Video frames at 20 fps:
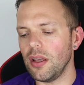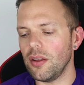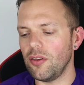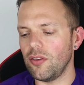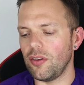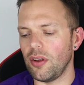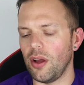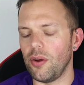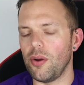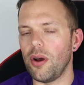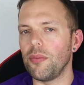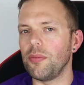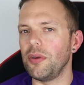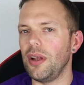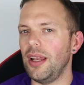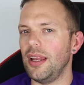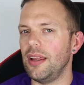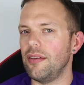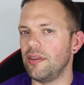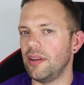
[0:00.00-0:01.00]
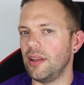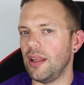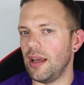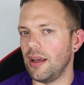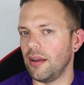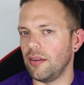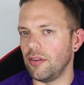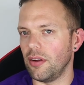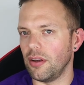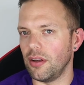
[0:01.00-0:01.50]
So I'm going to leave it
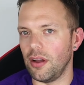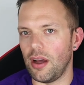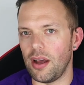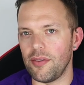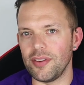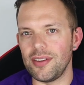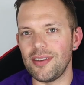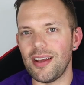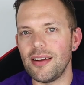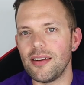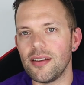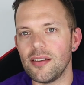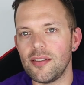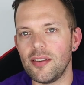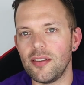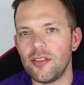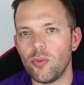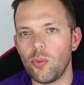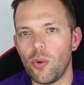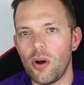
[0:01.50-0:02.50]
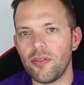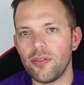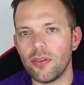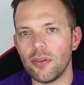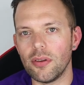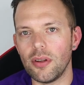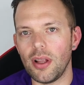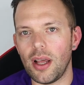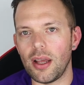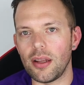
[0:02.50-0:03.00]
there. because I have a tendency to
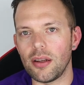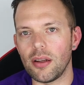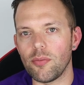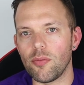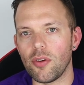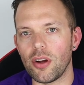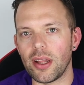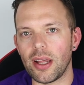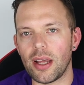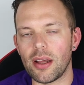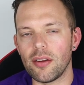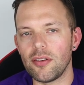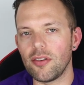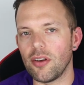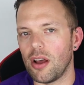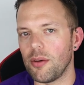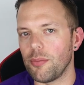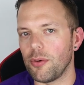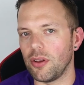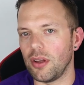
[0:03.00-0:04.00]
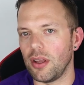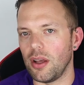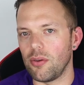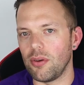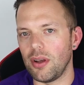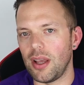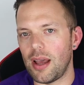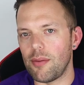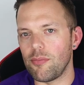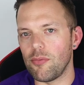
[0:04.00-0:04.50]
waffle and I'm running out of time on the
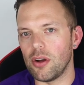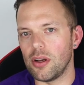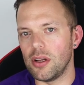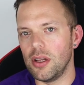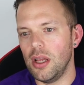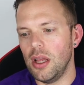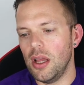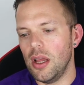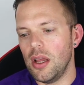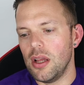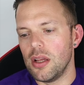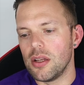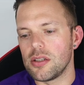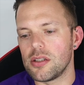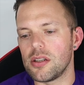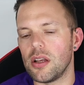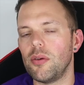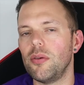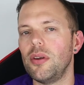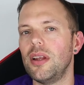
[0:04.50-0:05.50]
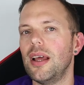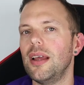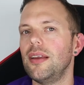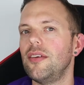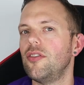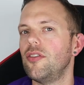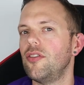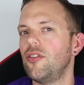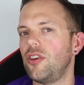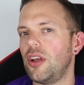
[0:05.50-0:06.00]
old camera. So
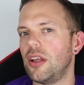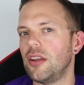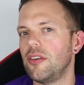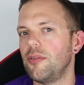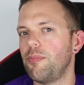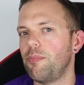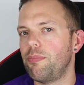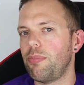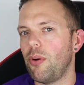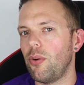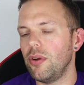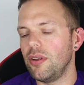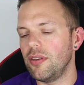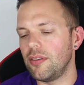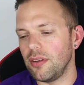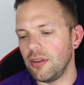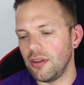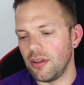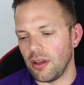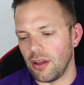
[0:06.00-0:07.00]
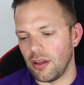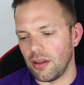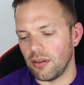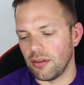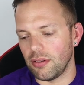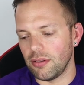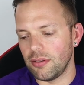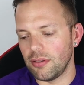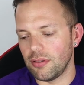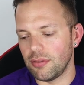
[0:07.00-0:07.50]
ladies and gents, boys and
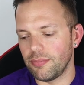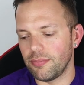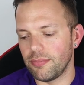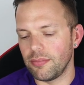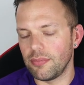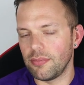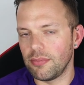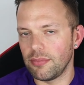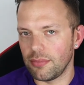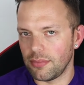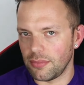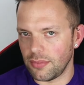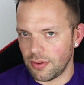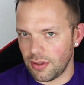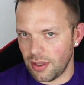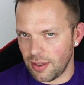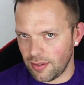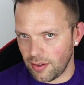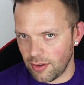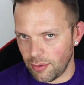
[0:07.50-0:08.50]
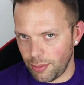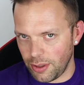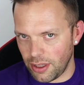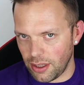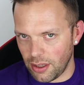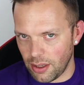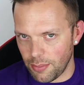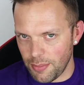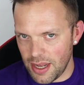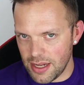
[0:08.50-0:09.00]
girls, this has been
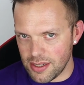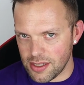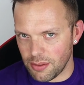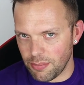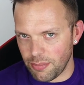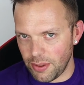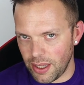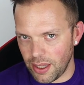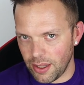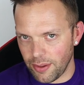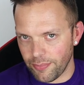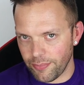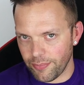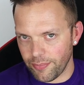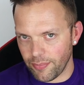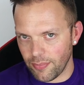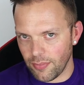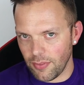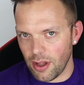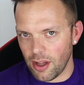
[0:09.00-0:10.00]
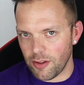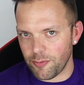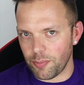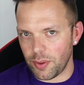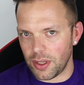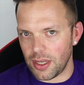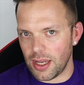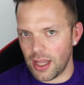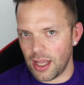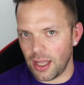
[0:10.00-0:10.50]
an amazing beer. I've
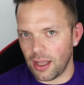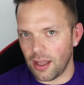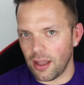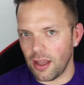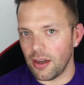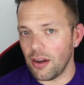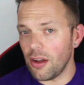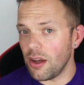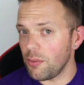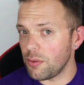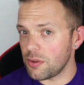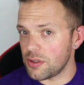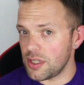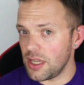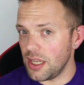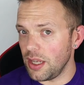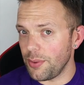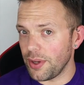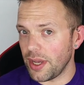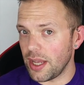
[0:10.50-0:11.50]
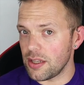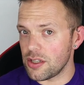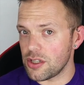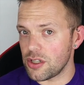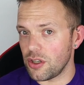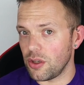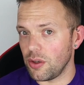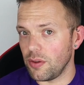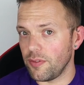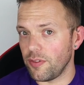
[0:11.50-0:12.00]
been Nick and I will see you again
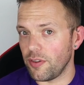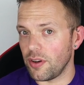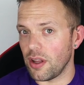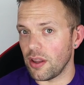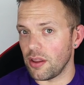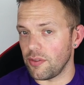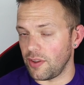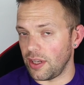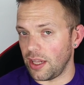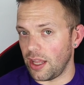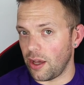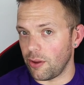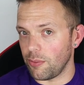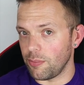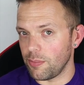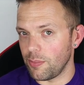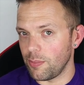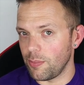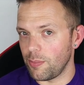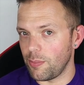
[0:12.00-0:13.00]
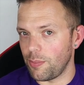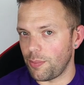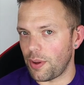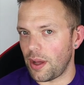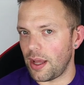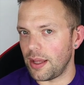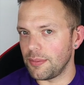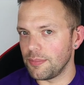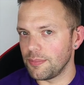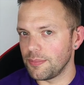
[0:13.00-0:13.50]
soon for another video.
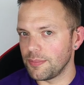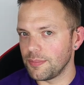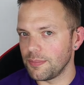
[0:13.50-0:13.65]
Bye.